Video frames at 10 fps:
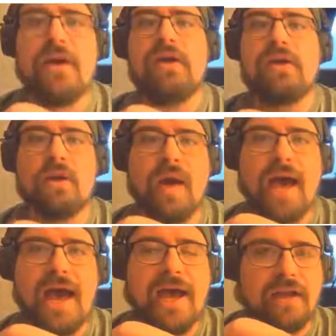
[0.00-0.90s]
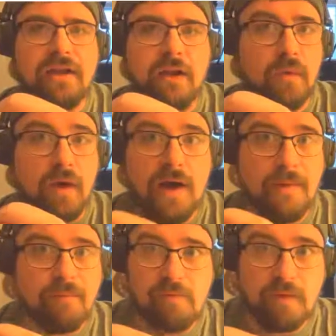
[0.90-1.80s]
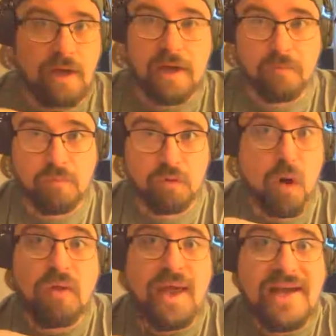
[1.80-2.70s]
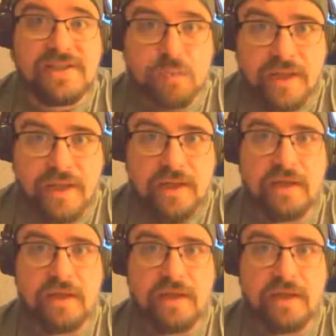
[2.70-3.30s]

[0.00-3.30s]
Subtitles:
you had, Ro last week,